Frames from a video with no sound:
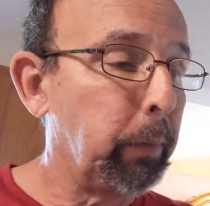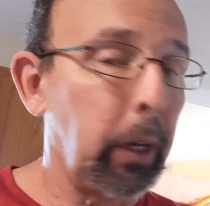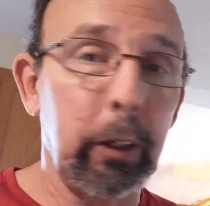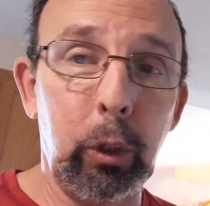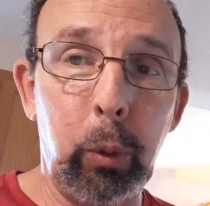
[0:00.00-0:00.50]

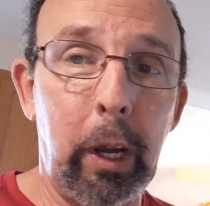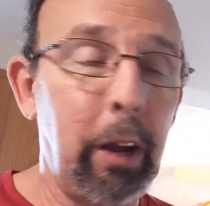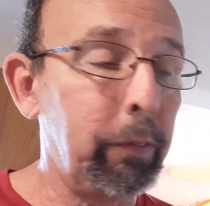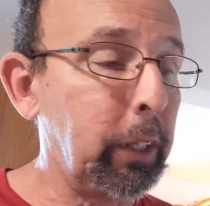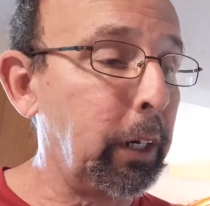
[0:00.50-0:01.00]
you
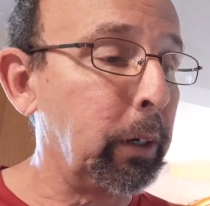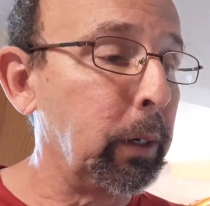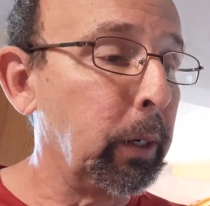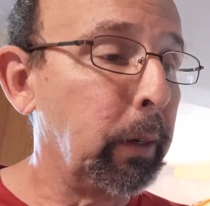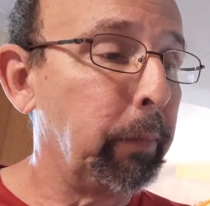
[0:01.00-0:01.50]
have
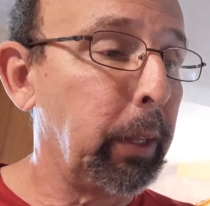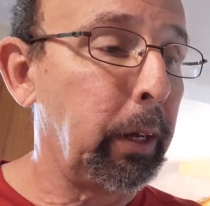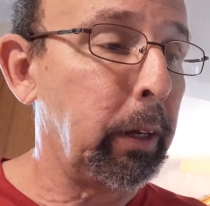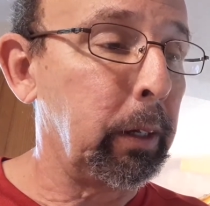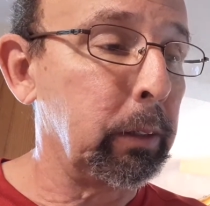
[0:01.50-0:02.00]
there,
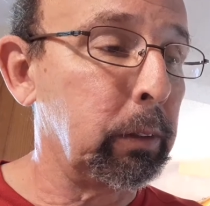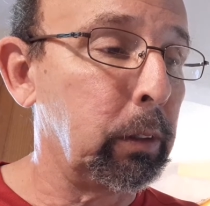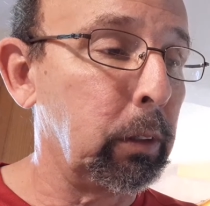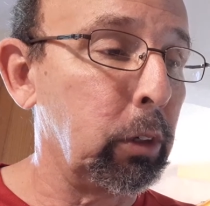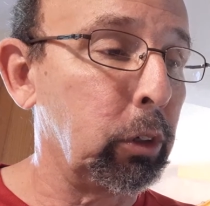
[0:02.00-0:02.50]

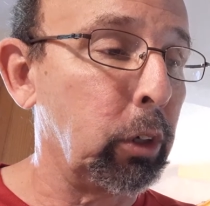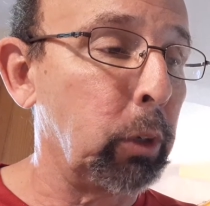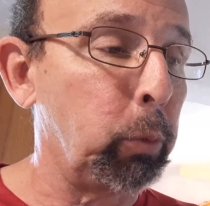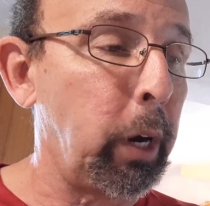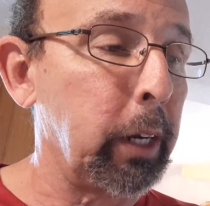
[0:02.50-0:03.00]
you're going to
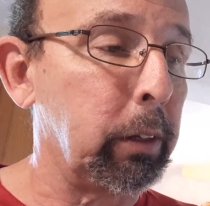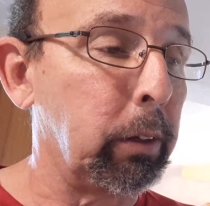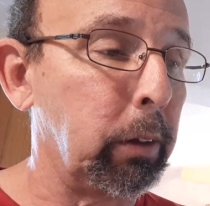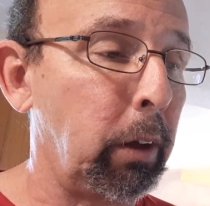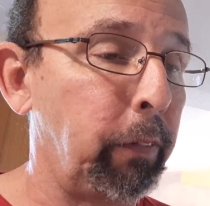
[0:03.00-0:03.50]
write
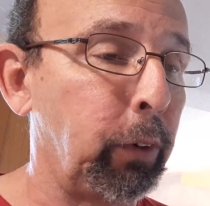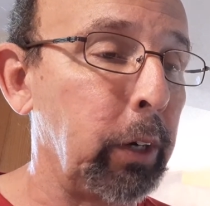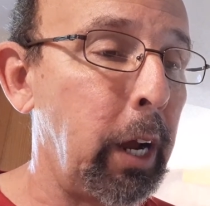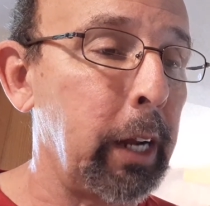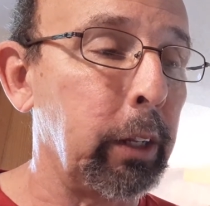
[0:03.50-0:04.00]
for
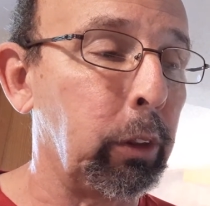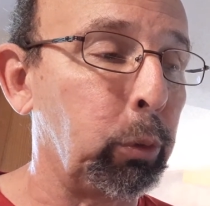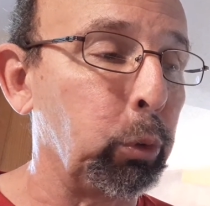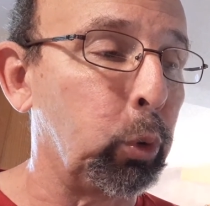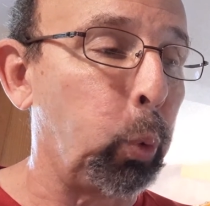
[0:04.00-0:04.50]
9
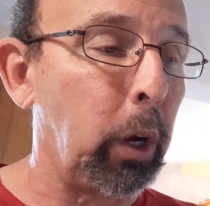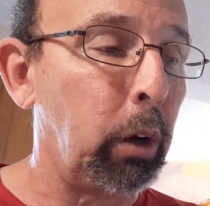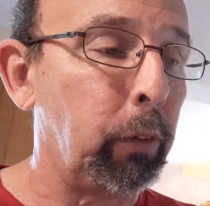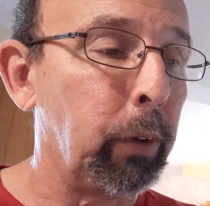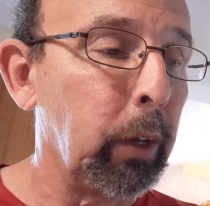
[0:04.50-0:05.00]
through
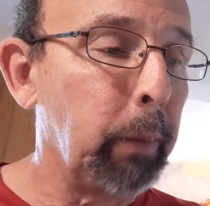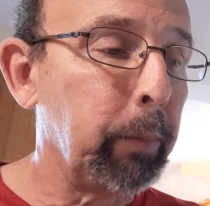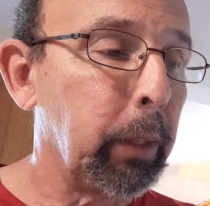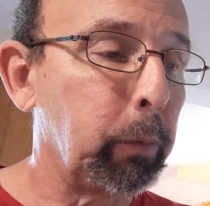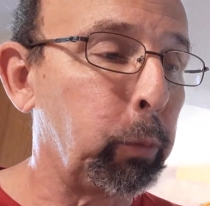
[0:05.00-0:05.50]
12,
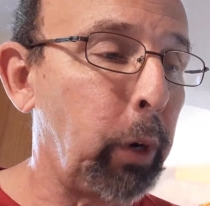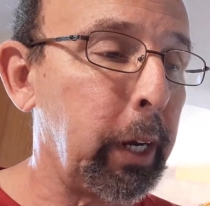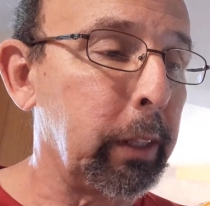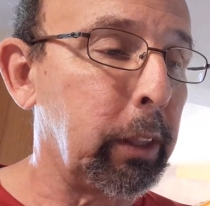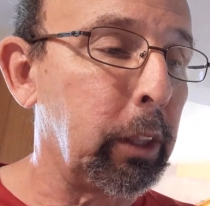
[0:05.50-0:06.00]

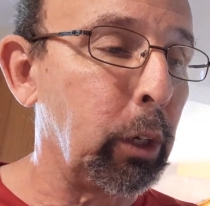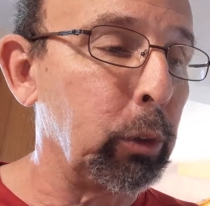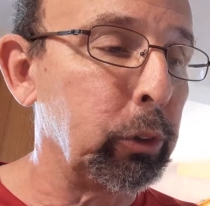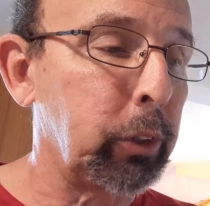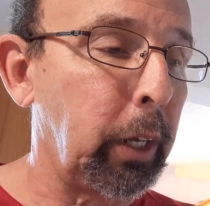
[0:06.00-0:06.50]
write
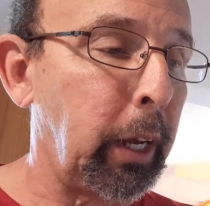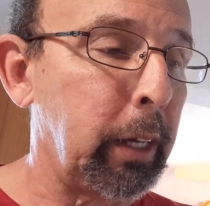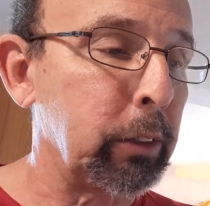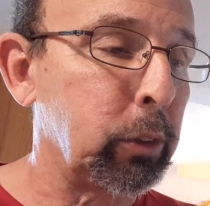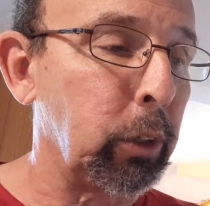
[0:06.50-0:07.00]
those
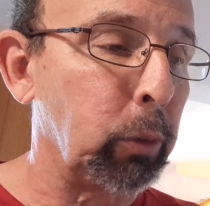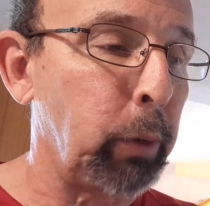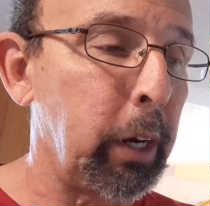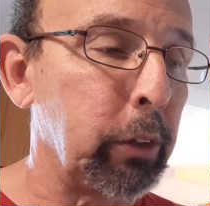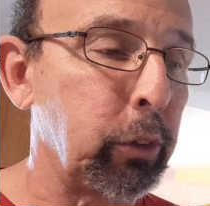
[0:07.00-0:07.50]
as,
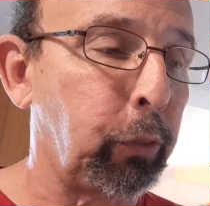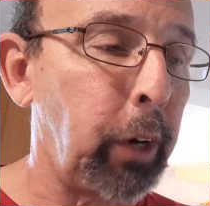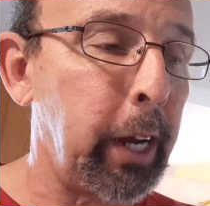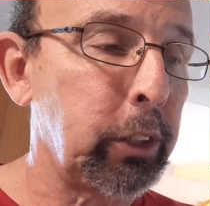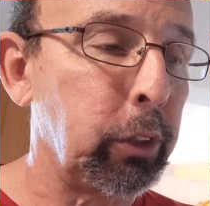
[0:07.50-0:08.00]
write as a
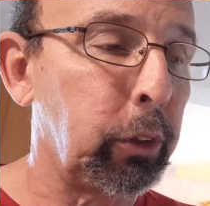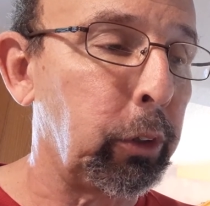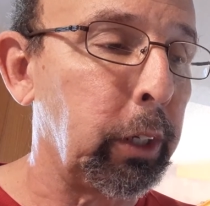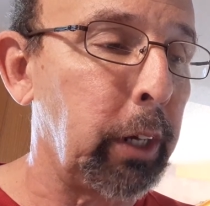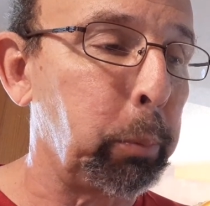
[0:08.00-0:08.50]
fraction.
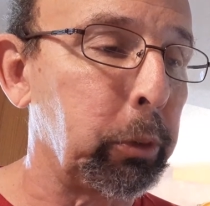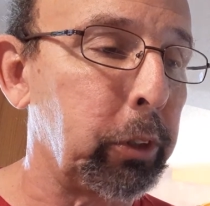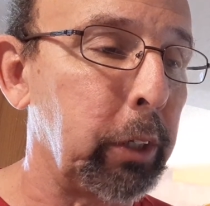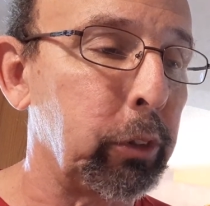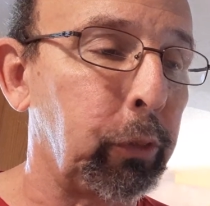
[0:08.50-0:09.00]

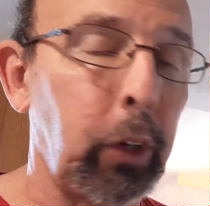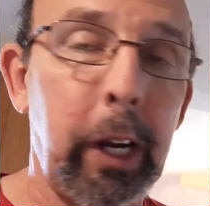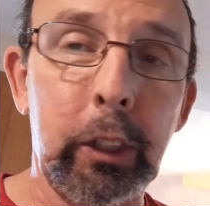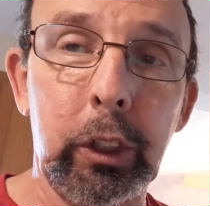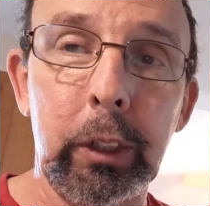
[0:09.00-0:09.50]
39% is a
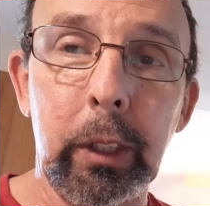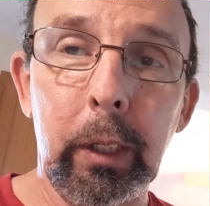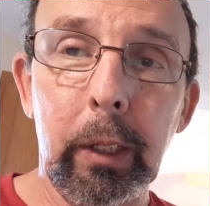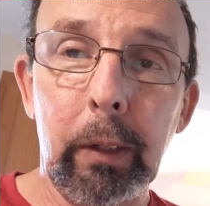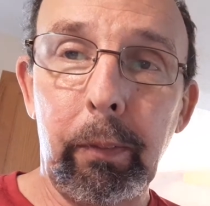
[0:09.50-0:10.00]
fraction.
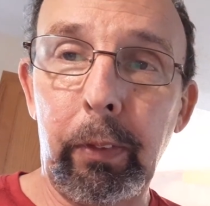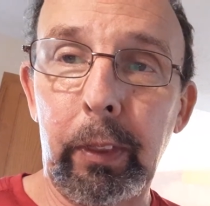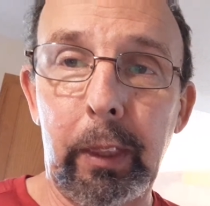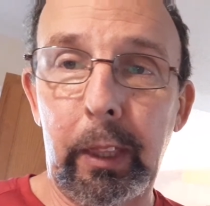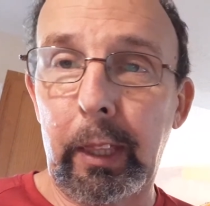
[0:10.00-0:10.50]

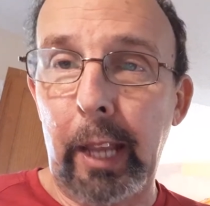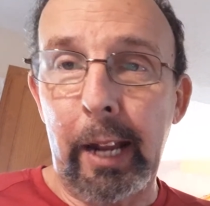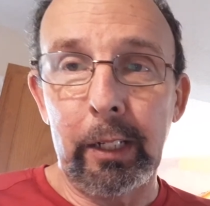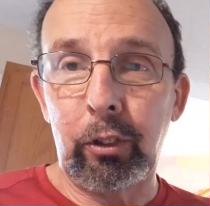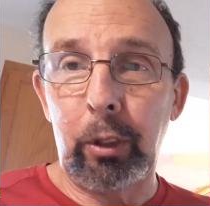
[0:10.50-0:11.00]

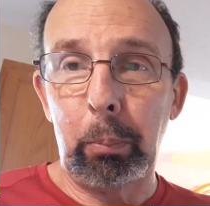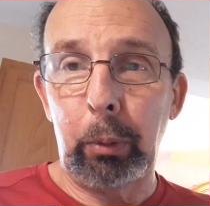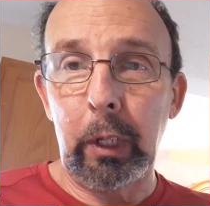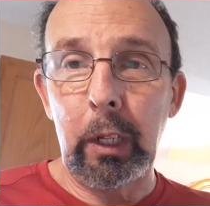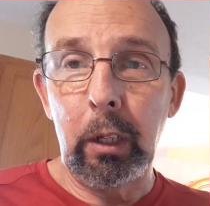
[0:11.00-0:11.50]
That is
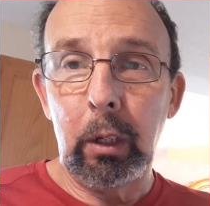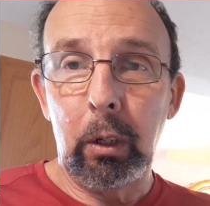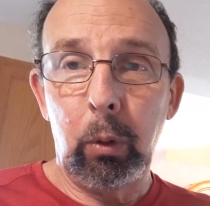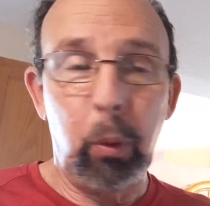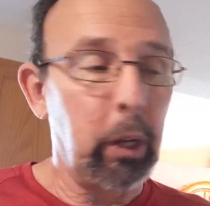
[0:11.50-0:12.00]
simply
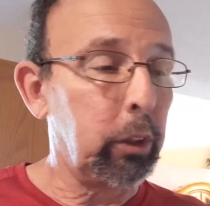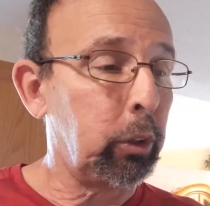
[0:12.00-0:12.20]
what?